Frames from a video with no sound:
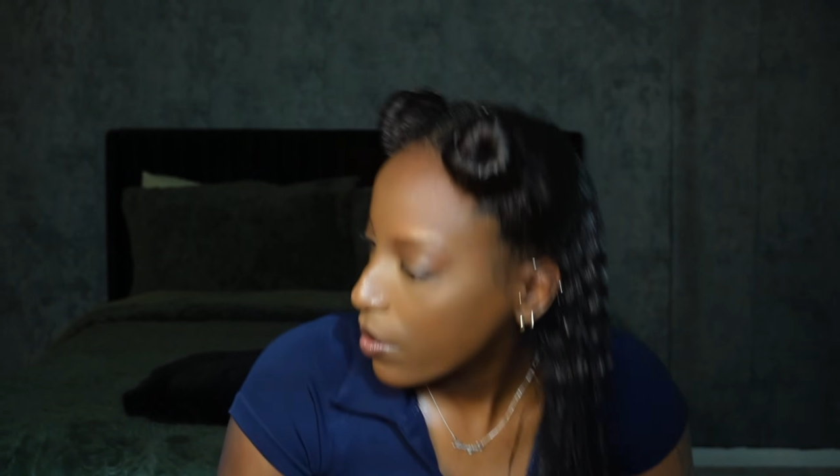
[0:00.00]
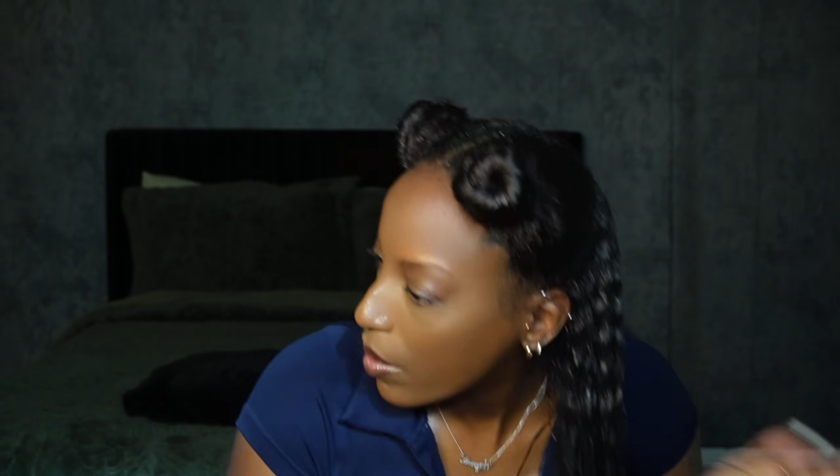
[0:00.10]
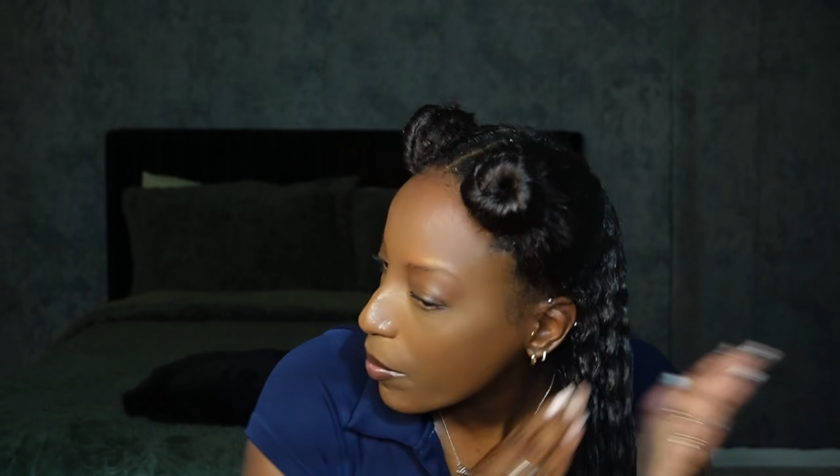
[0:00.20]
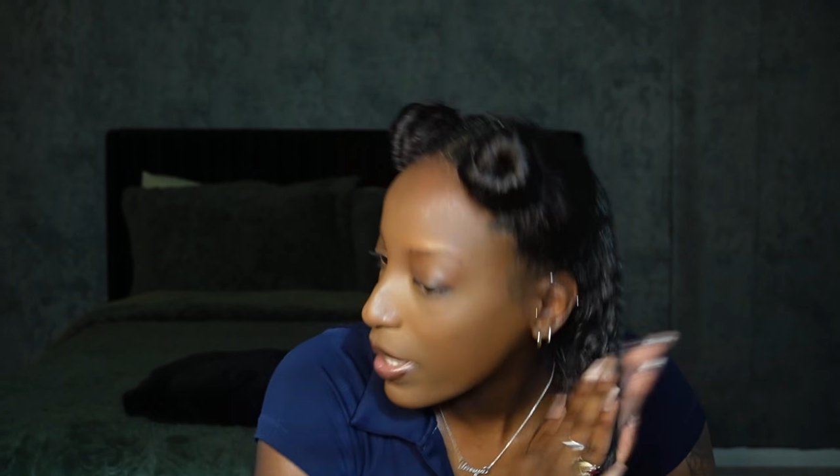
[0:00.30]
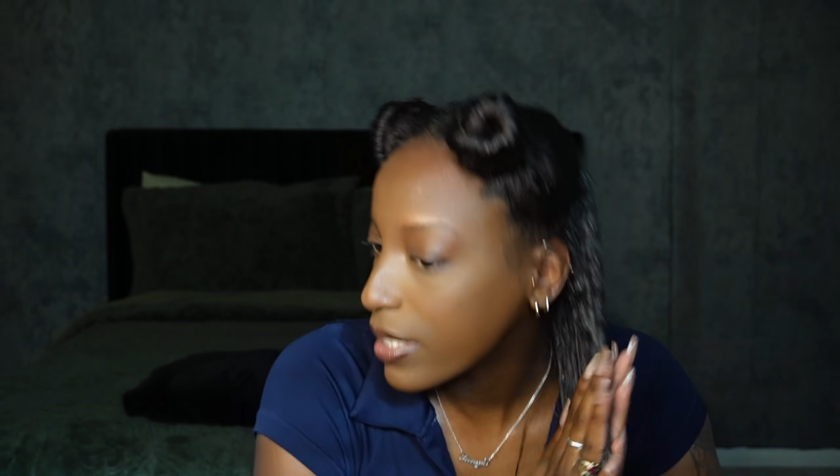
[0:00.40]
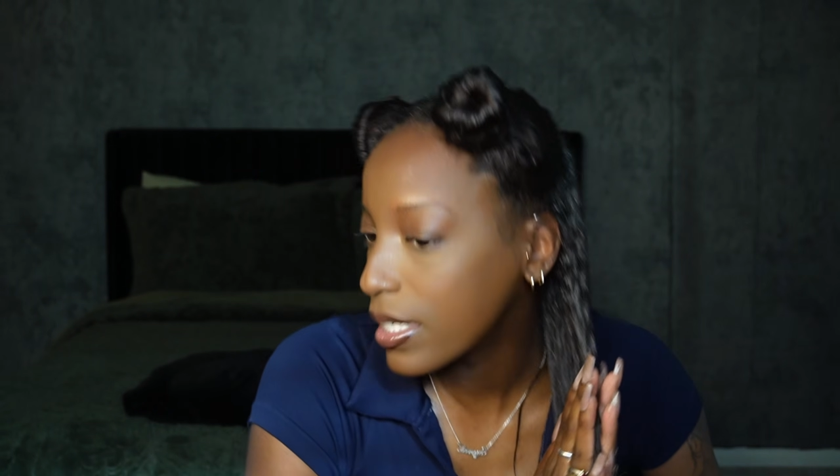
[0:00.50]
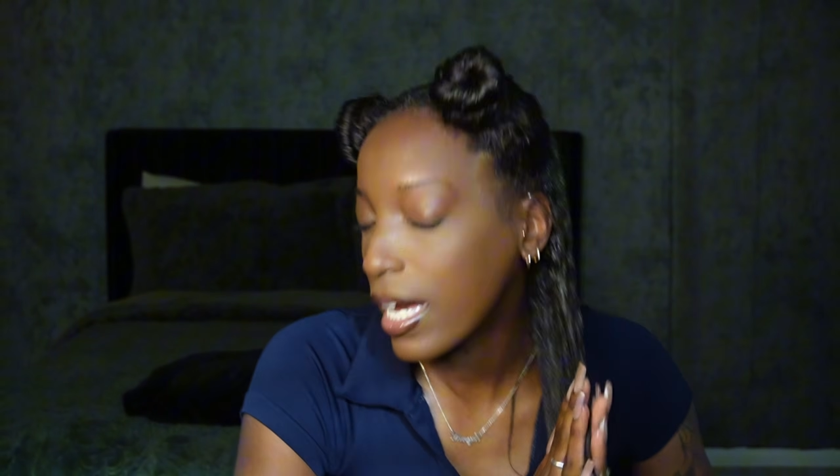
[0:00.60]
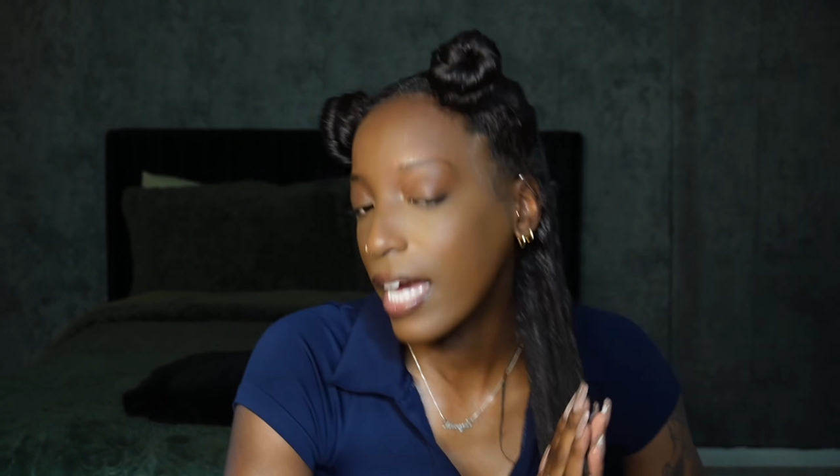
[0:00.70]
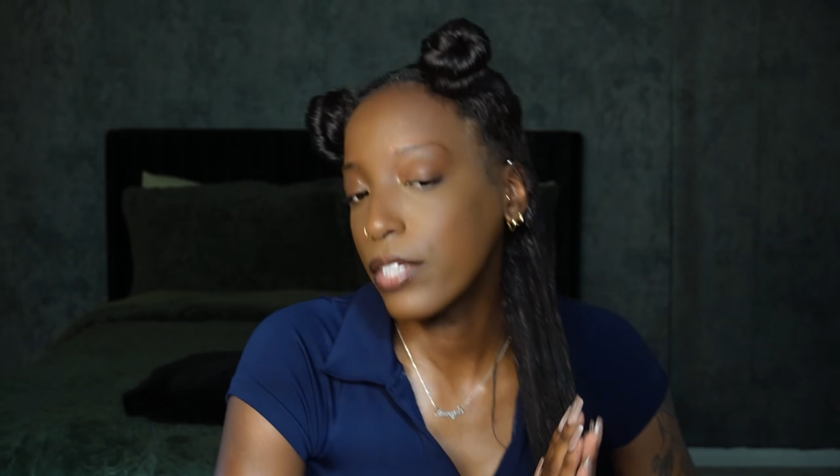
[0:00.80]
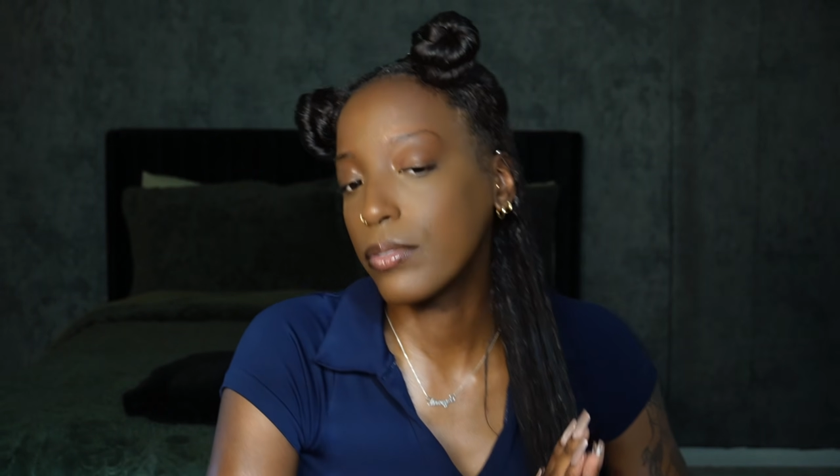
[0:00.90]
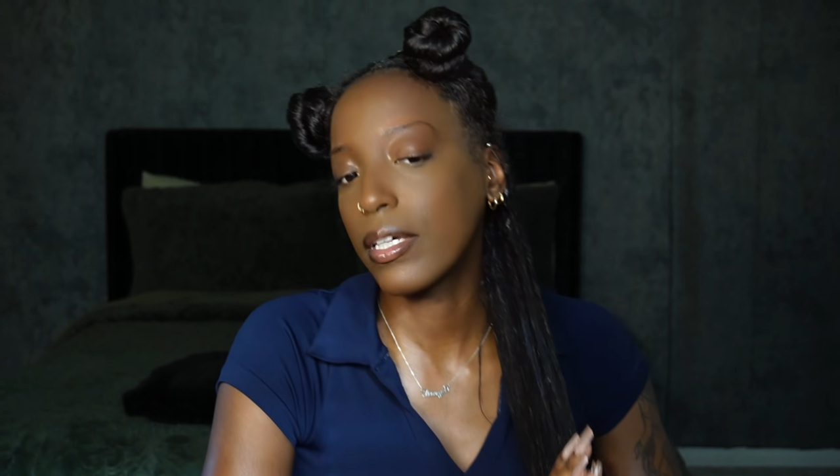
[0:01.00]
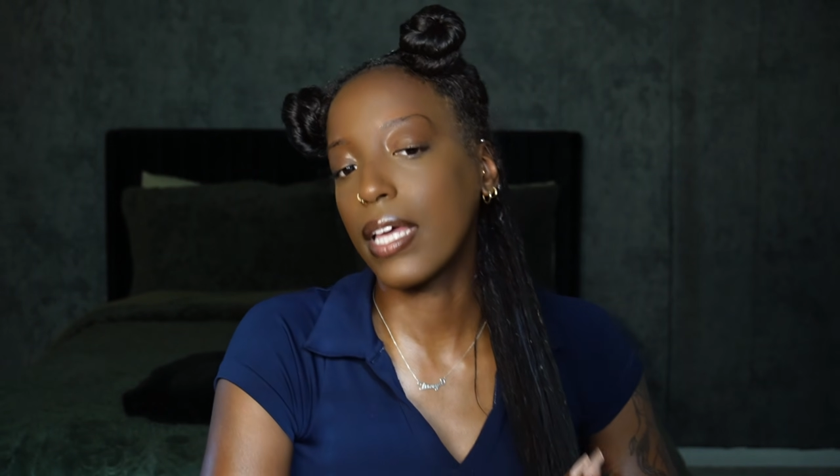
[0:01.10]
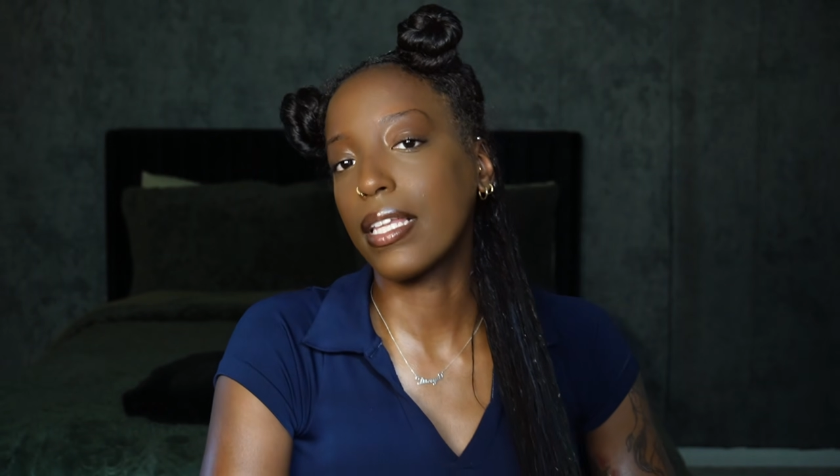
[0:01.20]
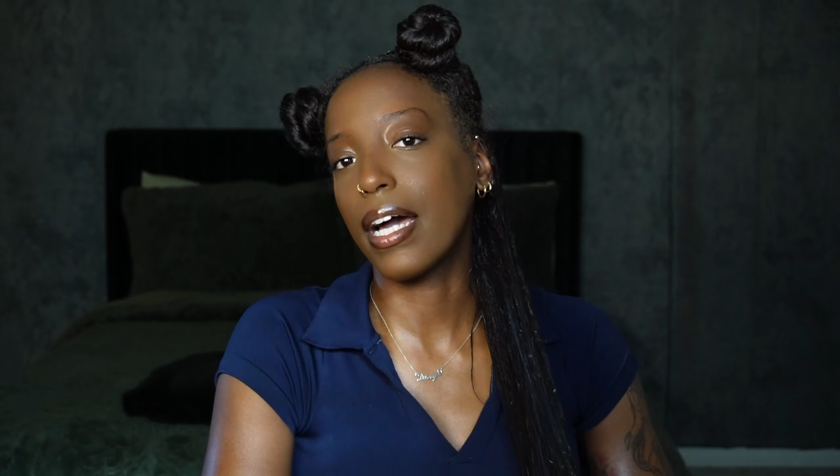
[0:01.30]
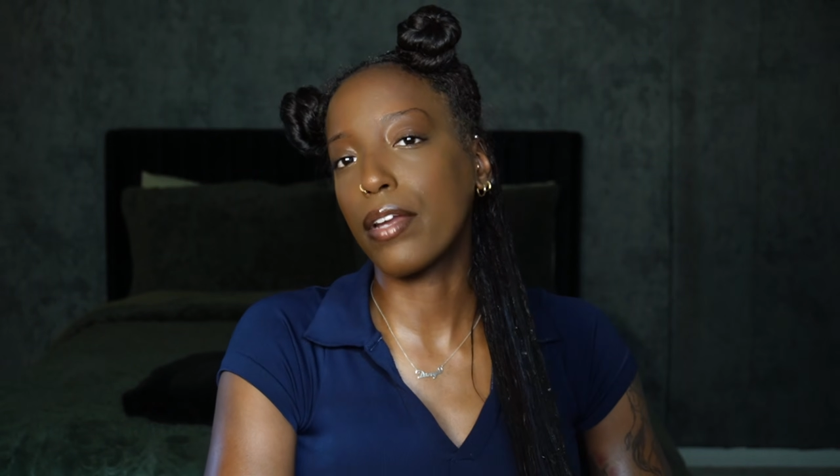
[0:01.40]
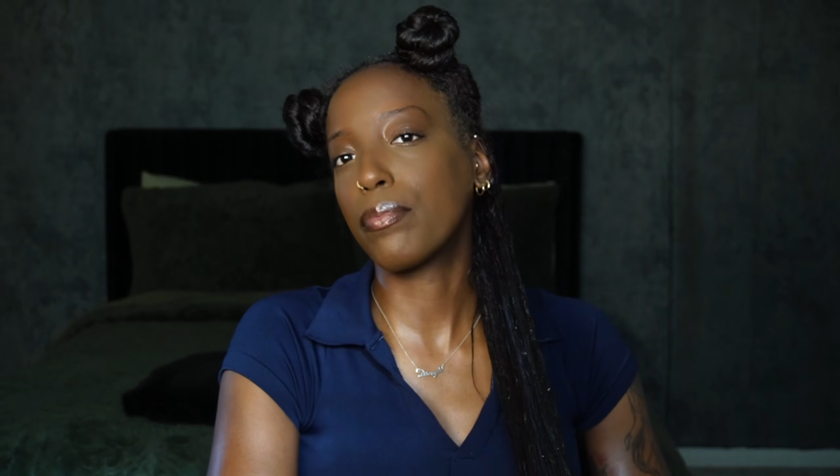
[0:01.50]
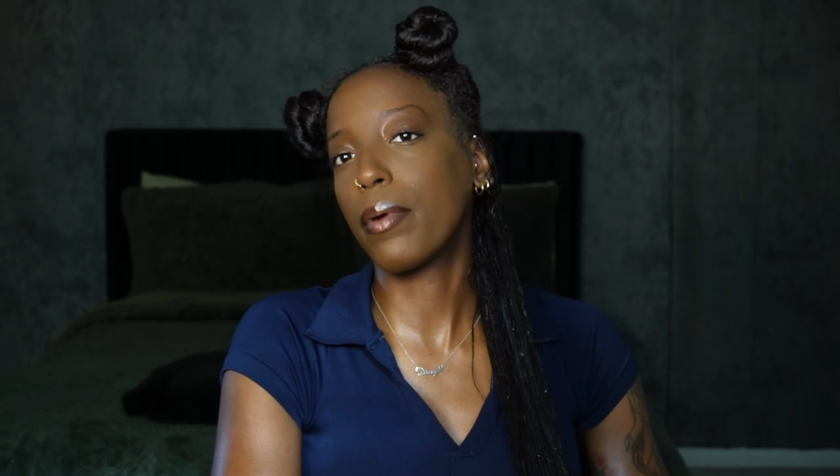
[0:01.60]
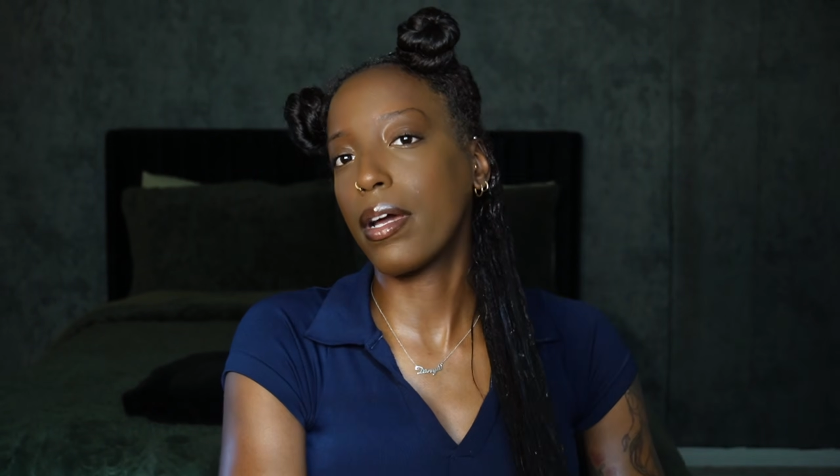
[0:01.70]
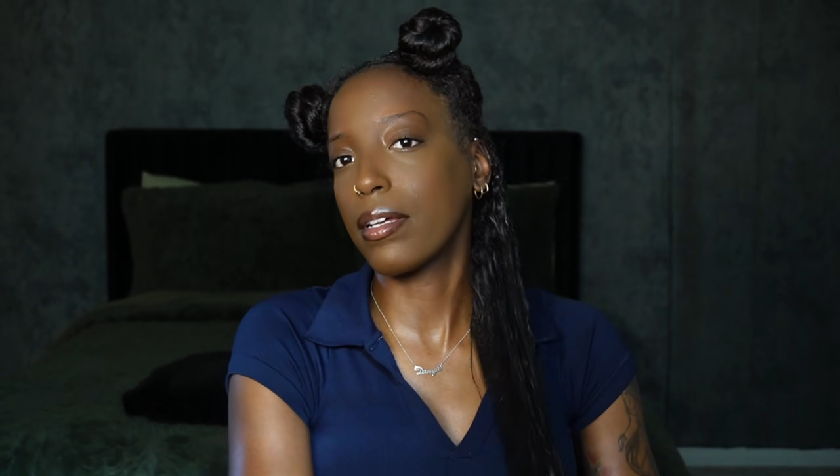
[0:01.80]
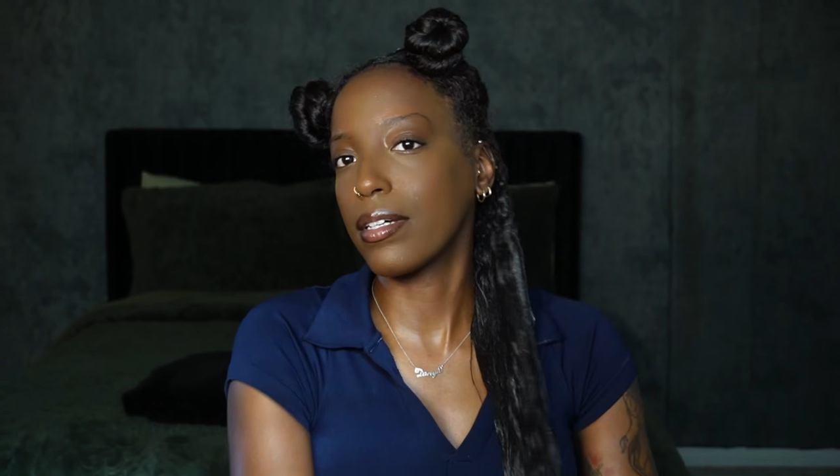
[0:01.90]
And when I say I use a lot of
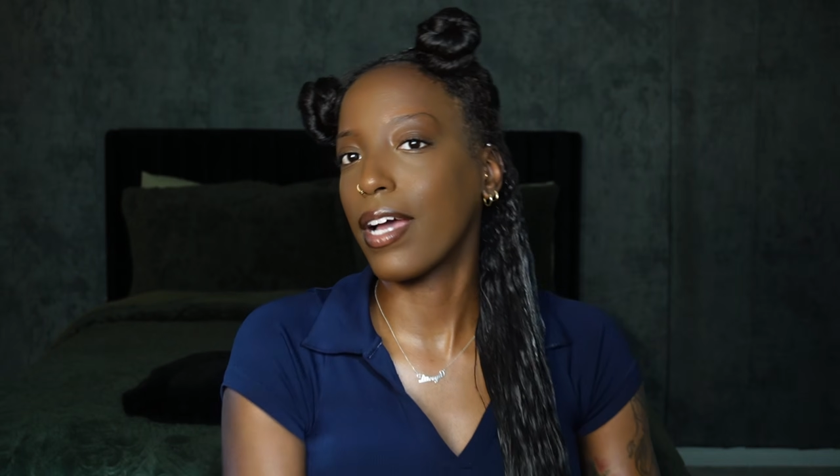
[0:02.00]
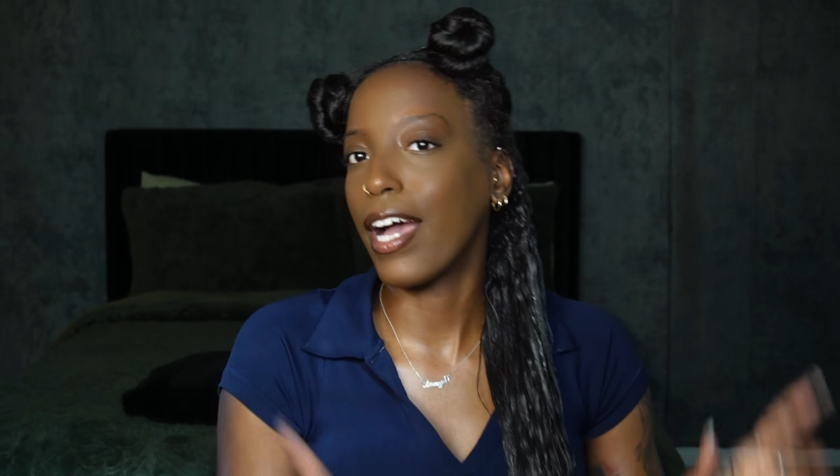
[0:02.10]
product,